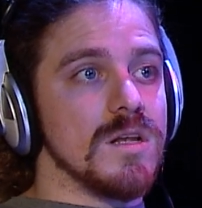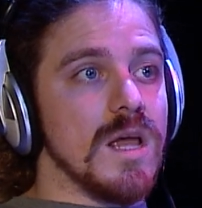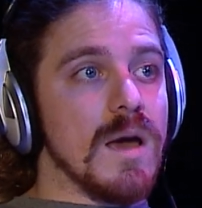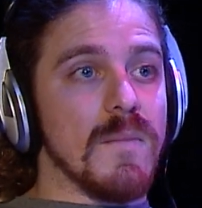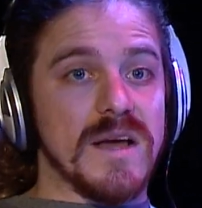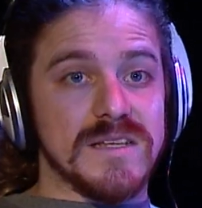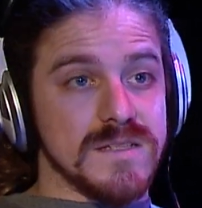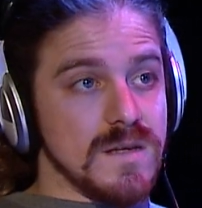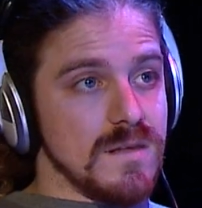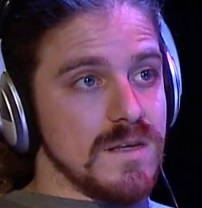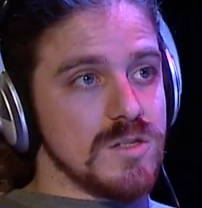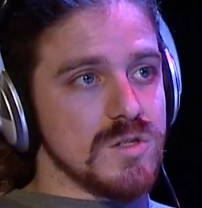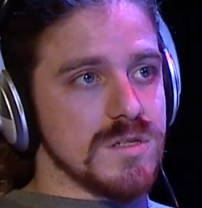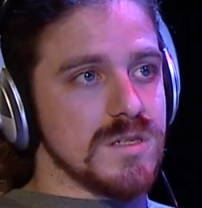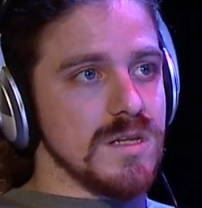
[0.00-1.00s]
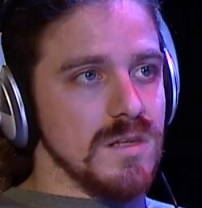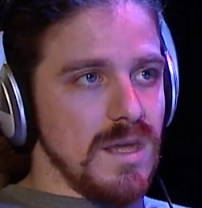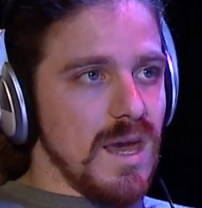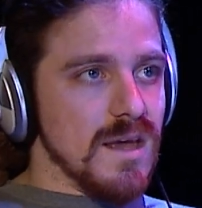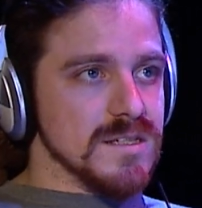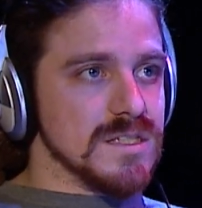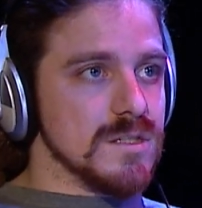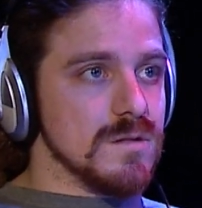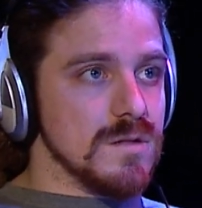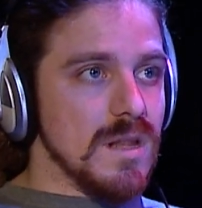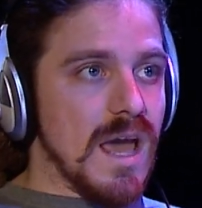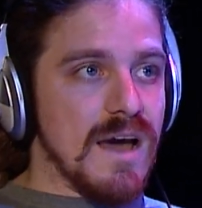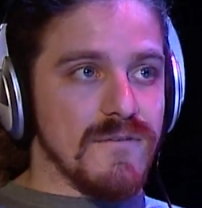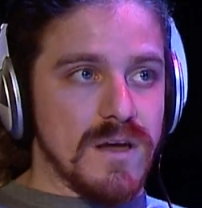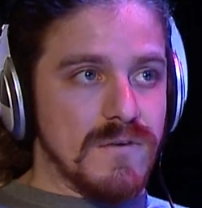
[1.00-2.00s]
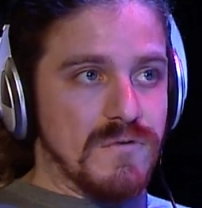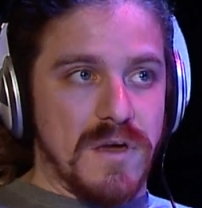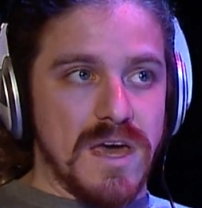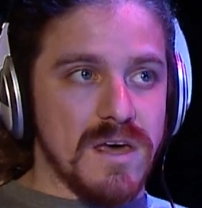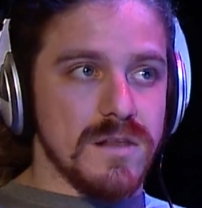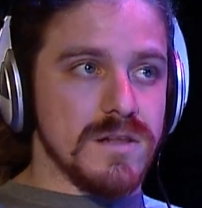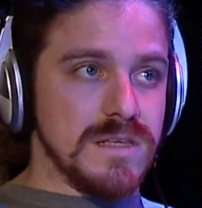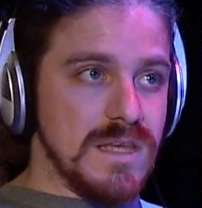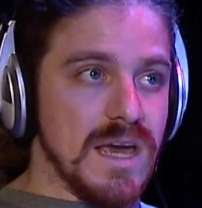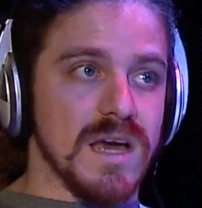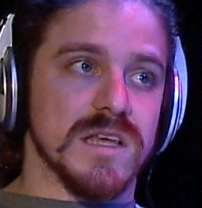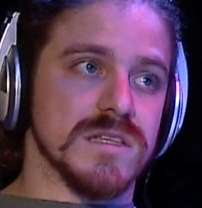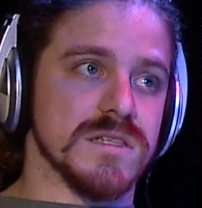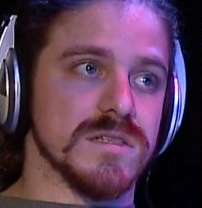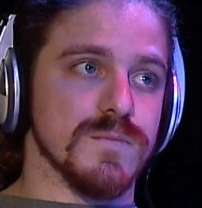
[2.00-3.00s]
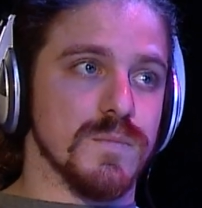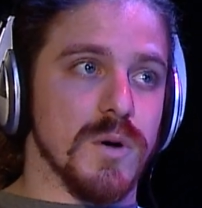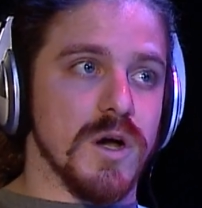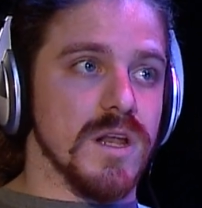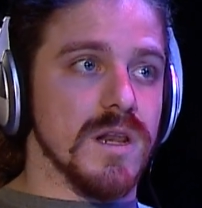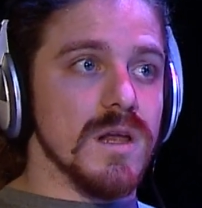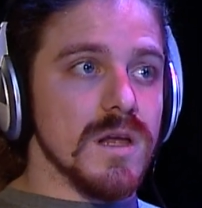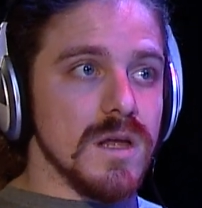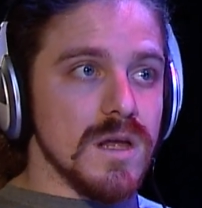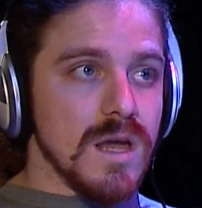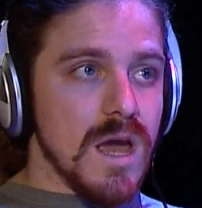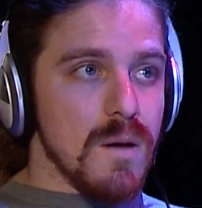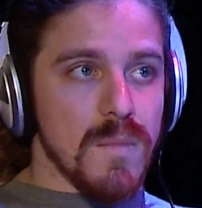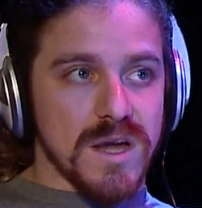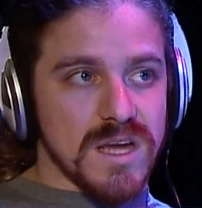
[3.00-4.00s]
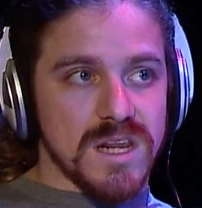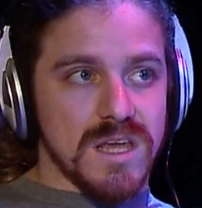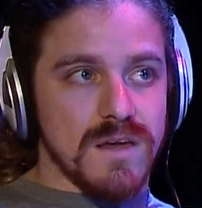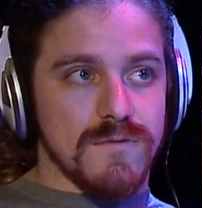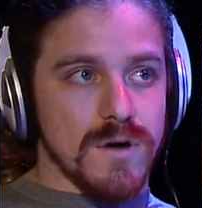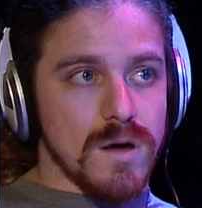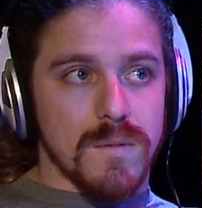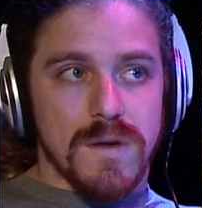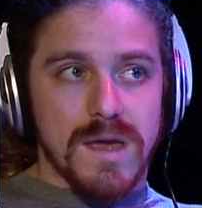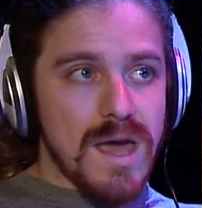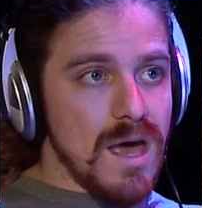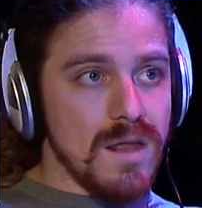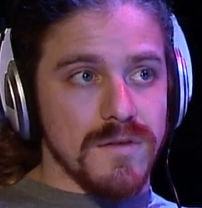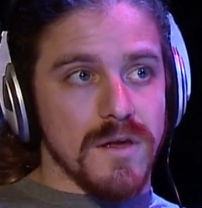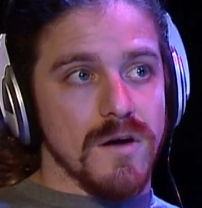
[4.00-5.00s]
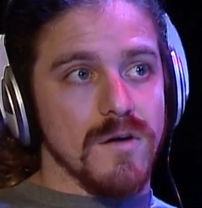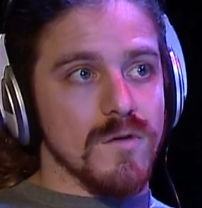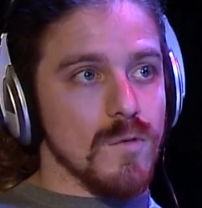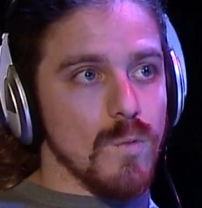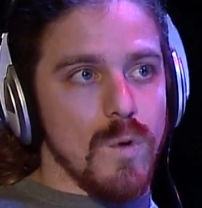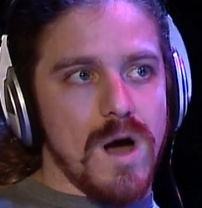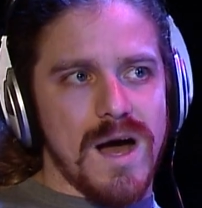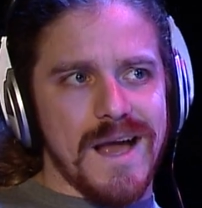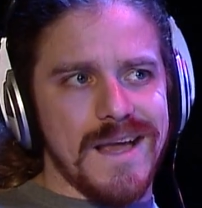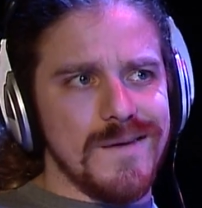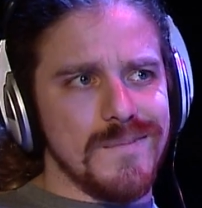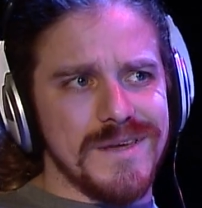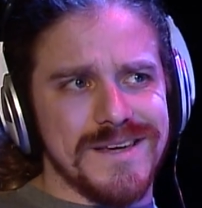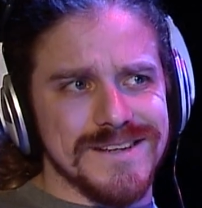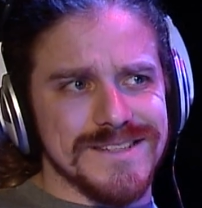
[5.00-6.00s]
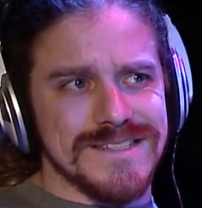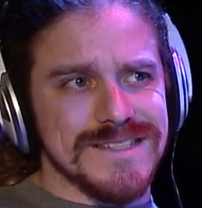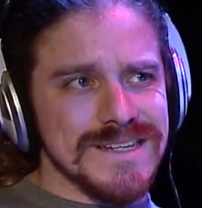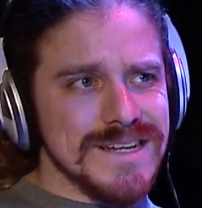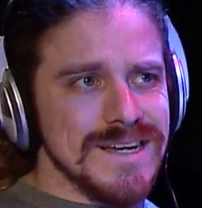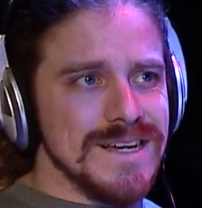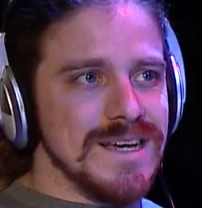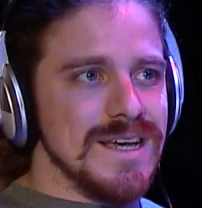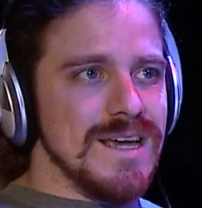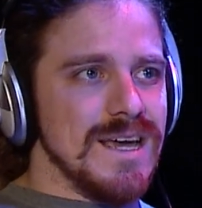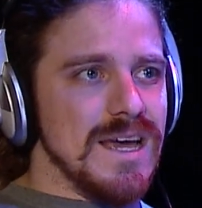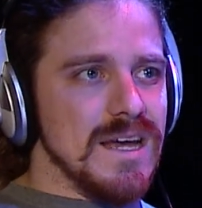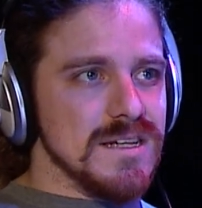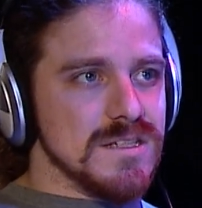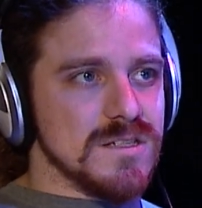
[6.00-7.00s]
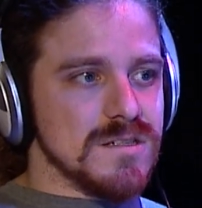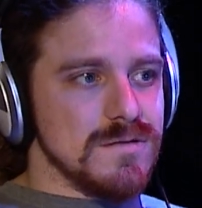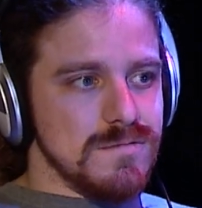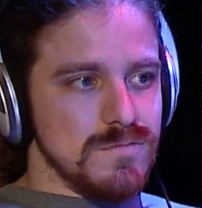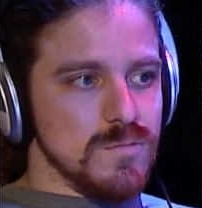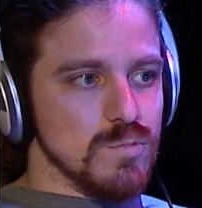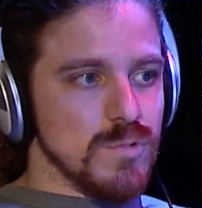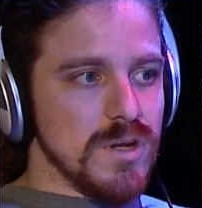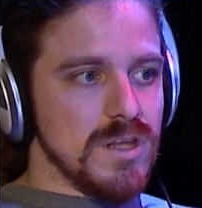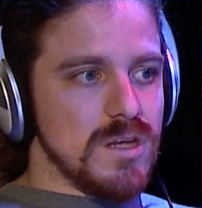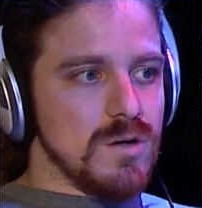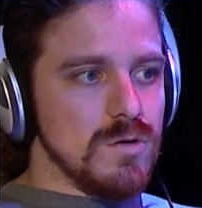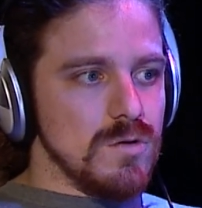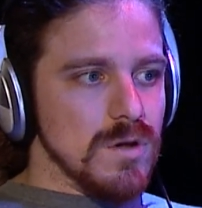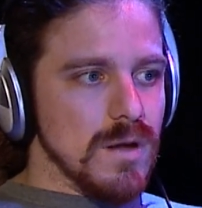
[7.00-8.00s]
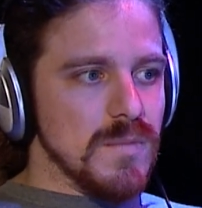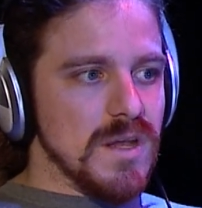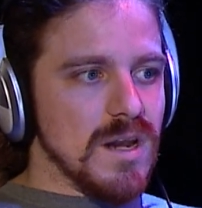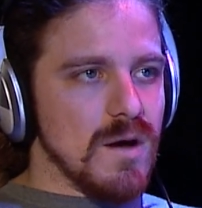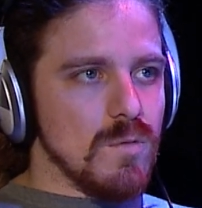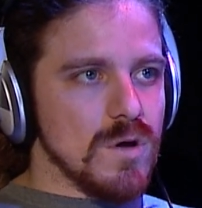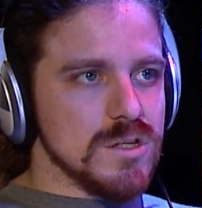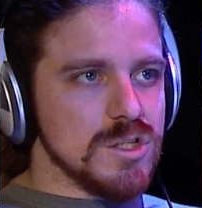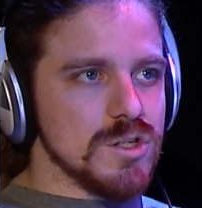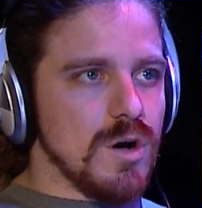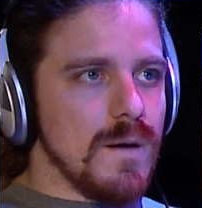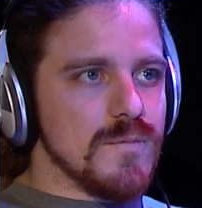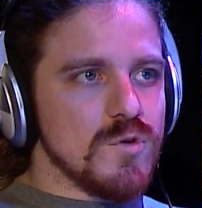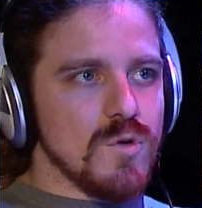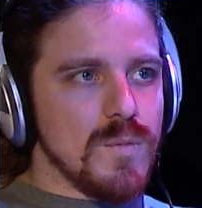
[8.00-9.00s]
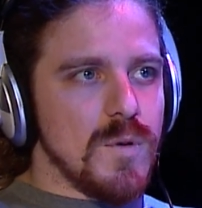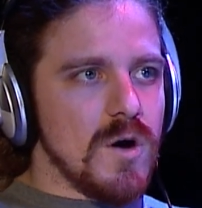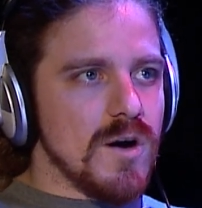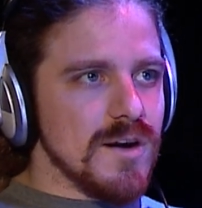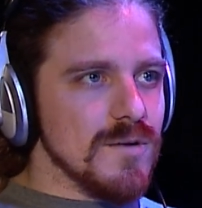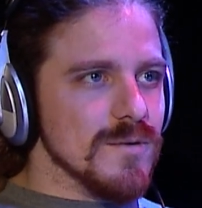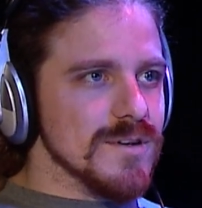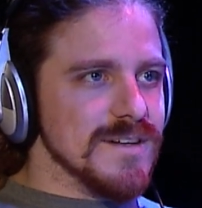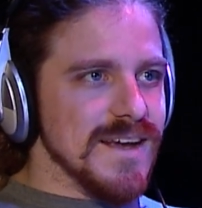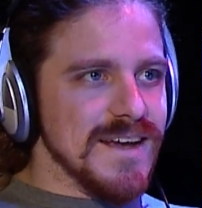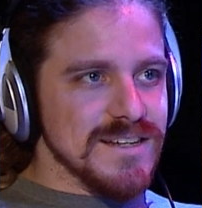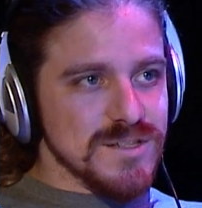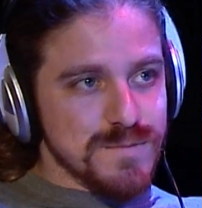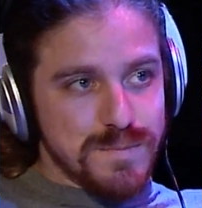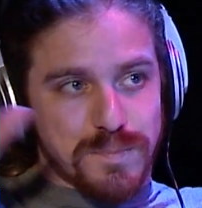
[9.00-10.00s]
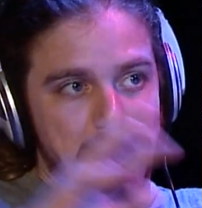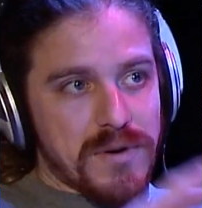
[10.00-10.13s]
am I still interested? Yes. Yeah. Have I failed? Yes. But am I going to give up? Hell no. Exactly. Why? Because it's really cool. I mean, I want to show up to a party one day and just